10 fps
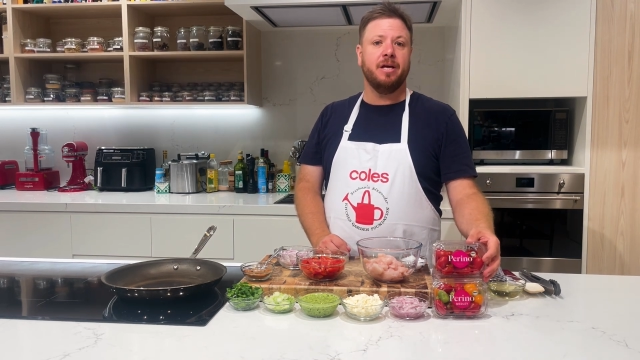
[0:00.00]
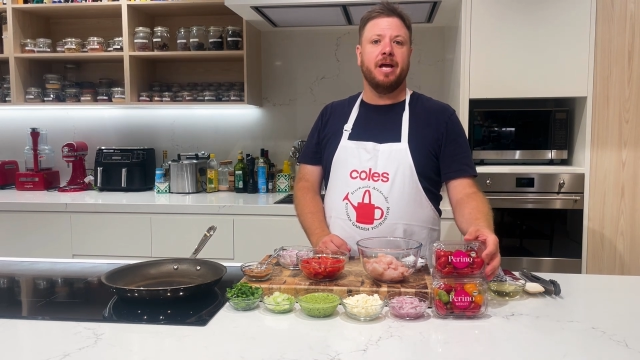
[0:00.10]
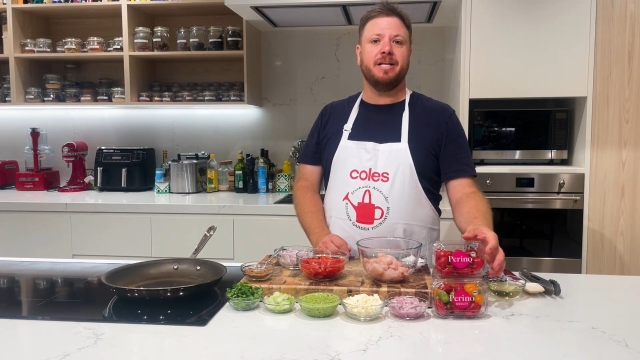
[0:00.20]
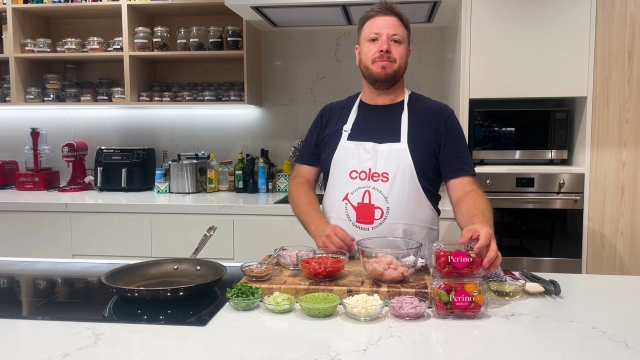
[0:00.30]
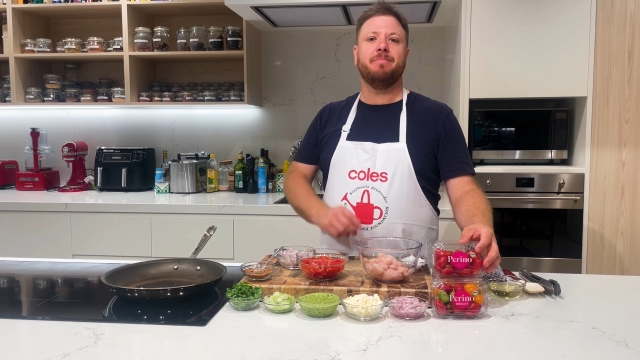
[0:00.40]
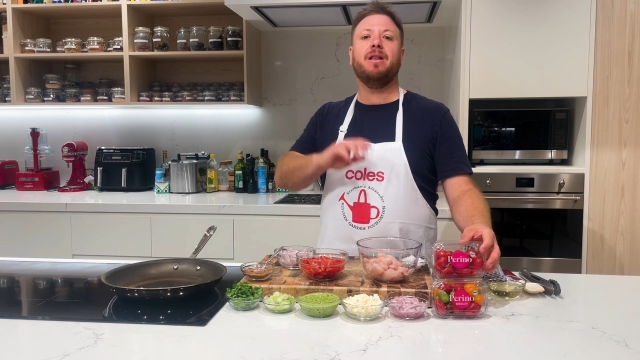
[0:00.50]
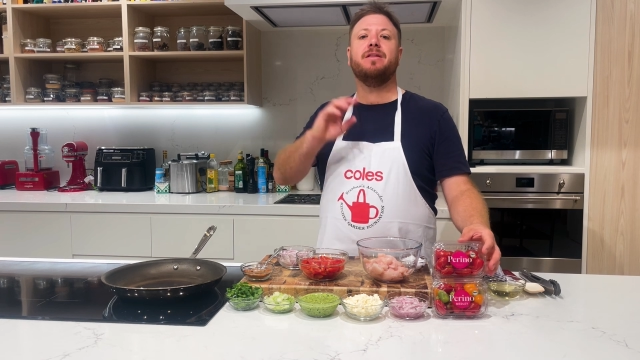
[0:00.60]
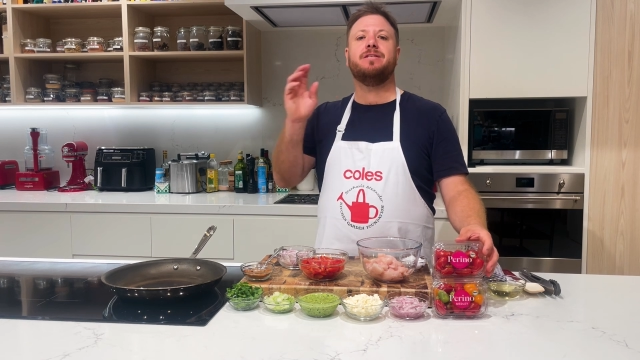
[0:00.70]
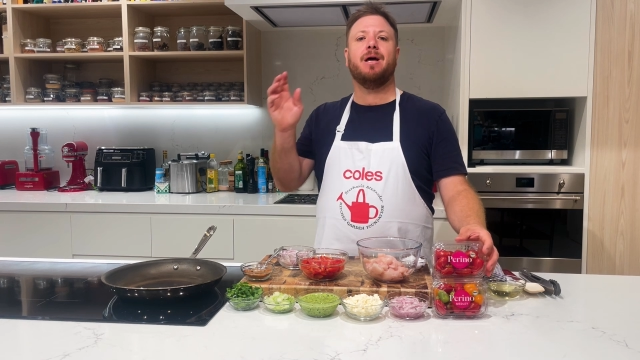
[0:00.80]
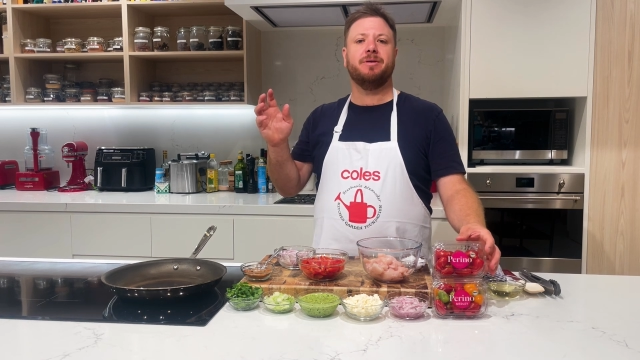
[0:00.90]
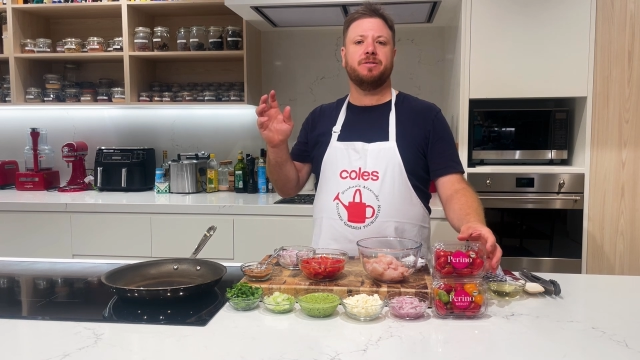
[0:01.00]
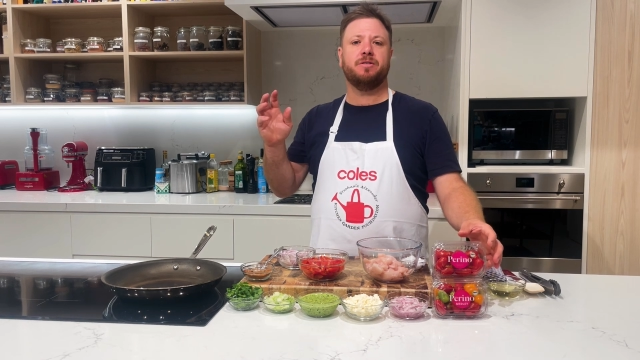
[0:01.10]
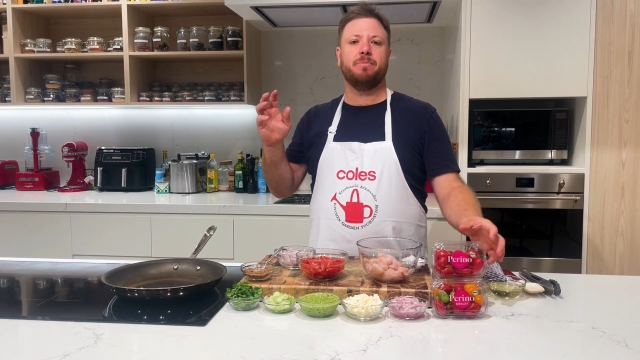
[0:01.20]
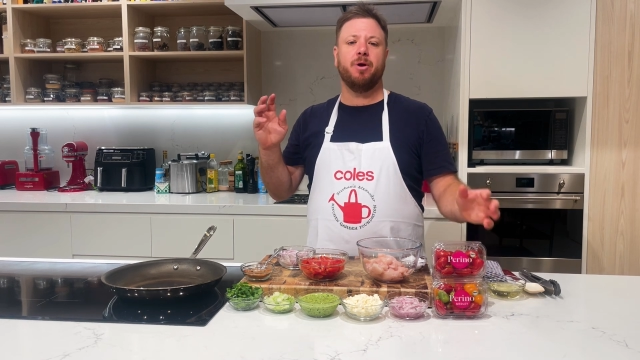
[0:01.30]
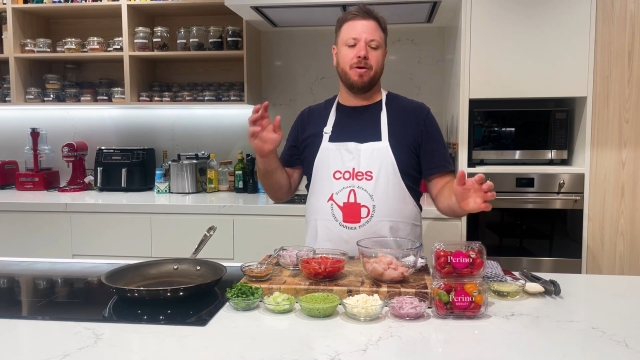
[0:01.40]
It's the middle of summer, so it's
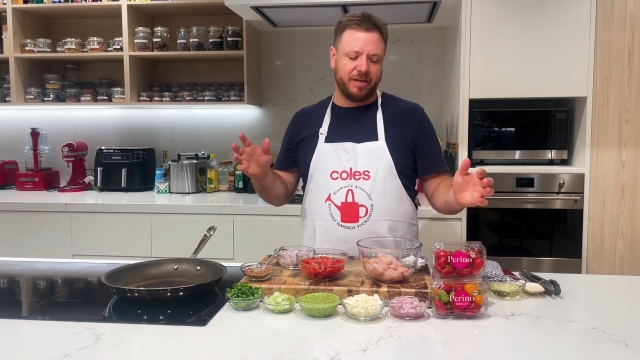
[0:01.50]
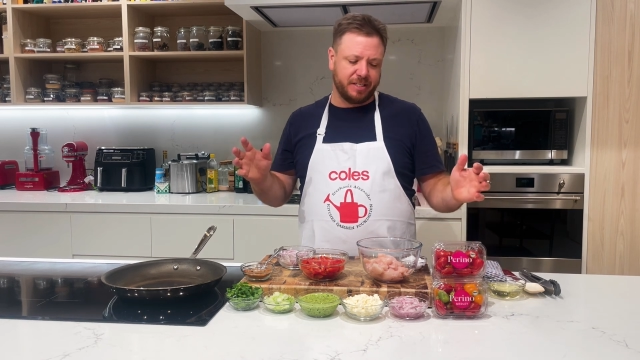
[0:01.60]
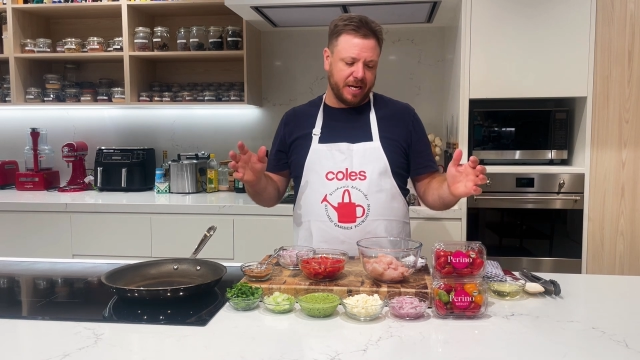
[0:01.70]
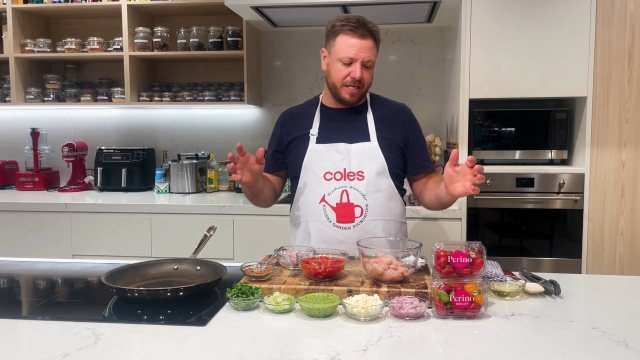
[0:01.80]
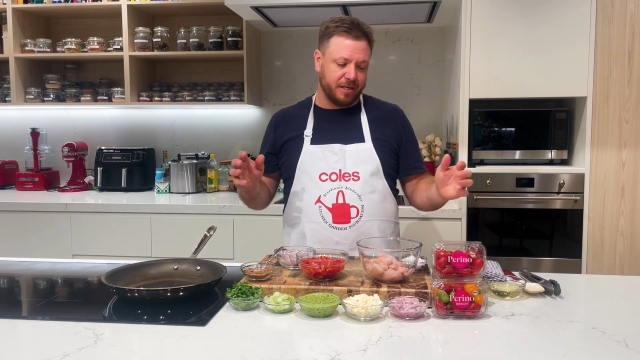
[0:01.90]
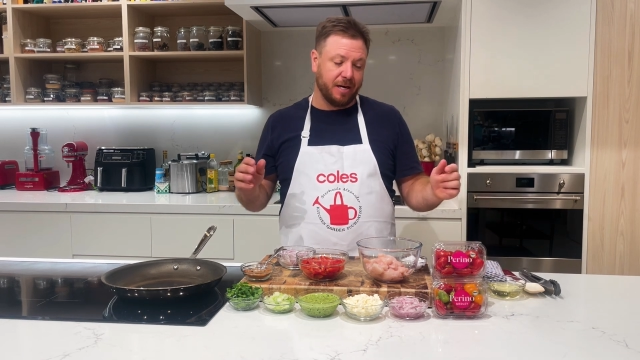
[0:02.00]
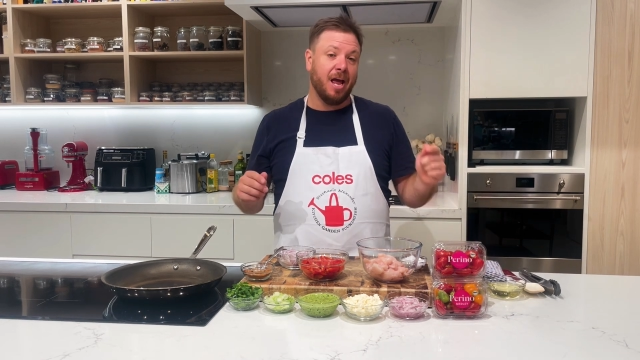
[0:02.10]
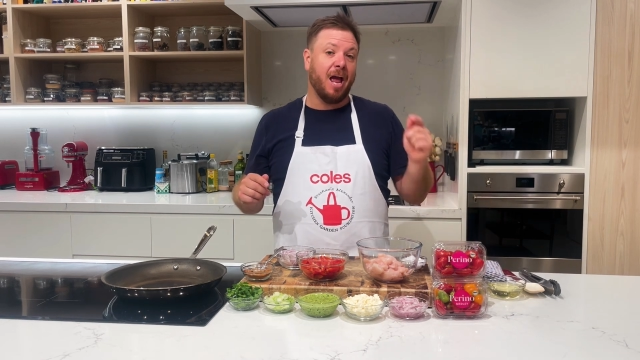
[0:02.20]
a perfect season.